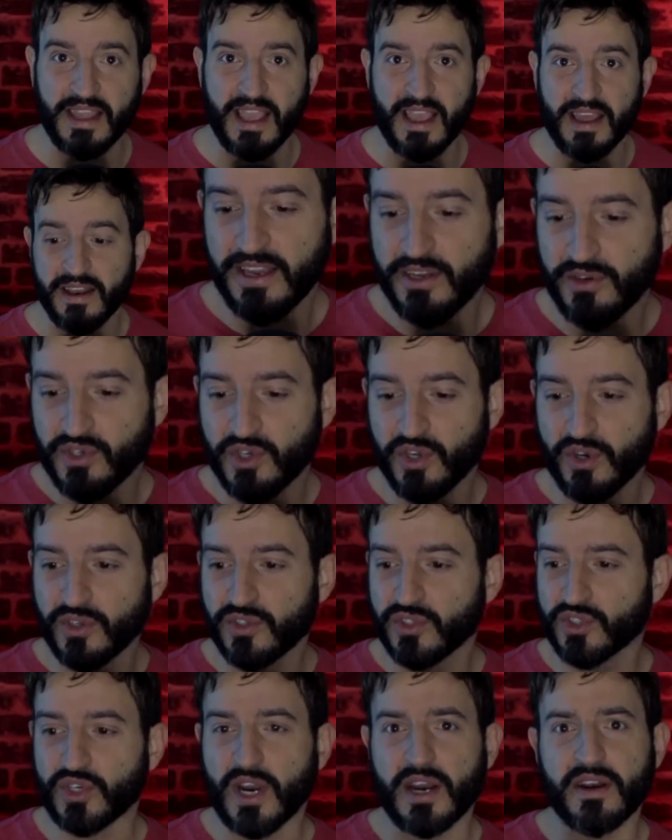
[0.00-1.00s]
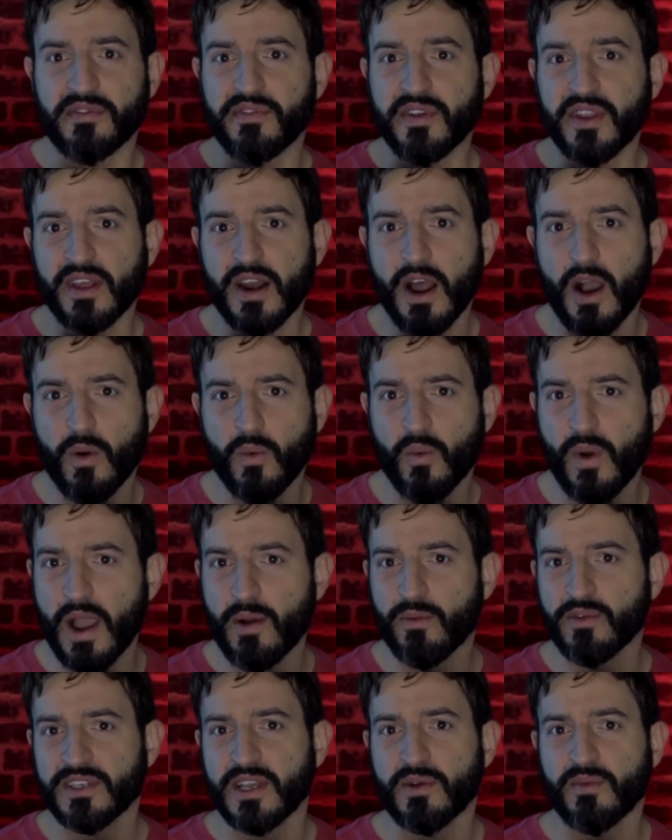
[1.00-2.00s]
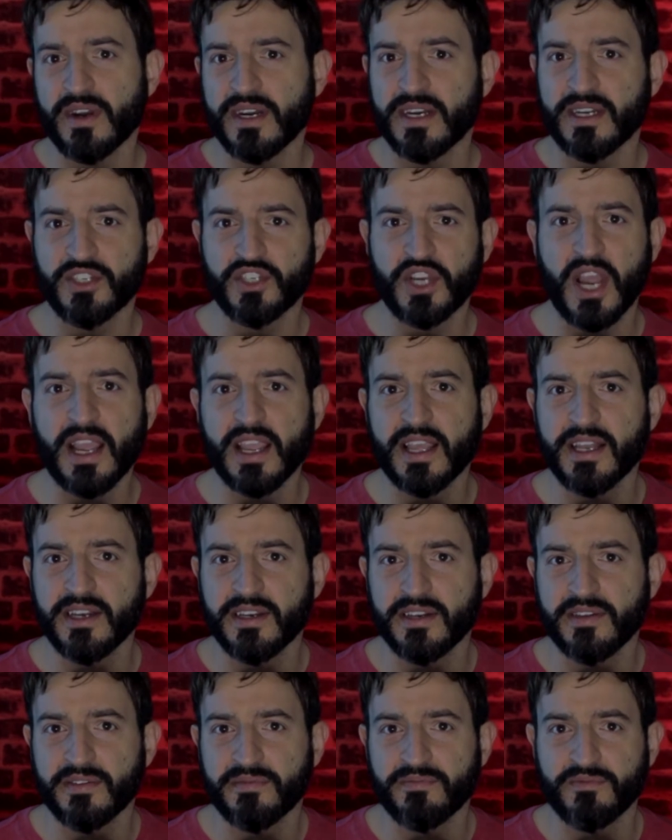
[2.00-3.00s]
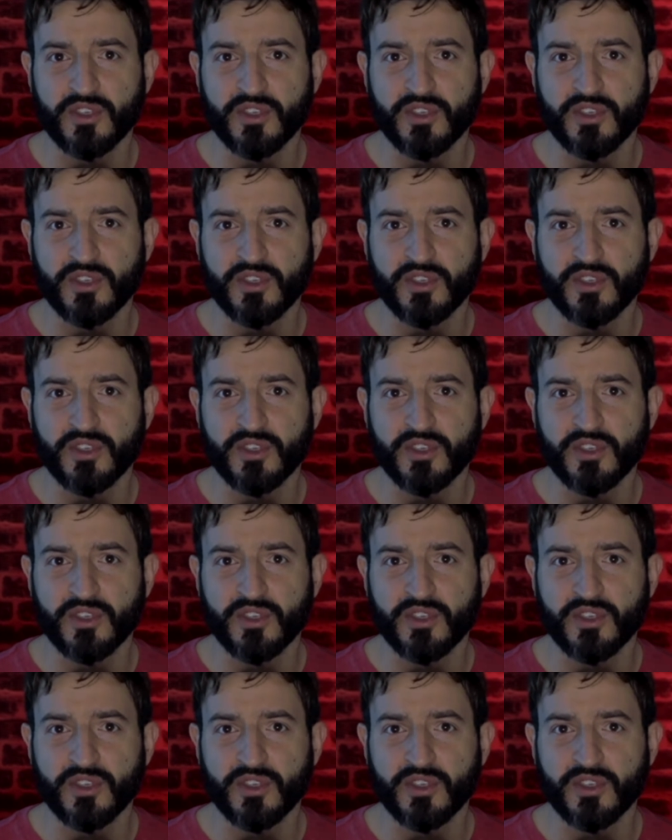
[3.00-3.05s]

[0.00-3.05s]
that. You should also try to figure out why was I wearing a jacket in the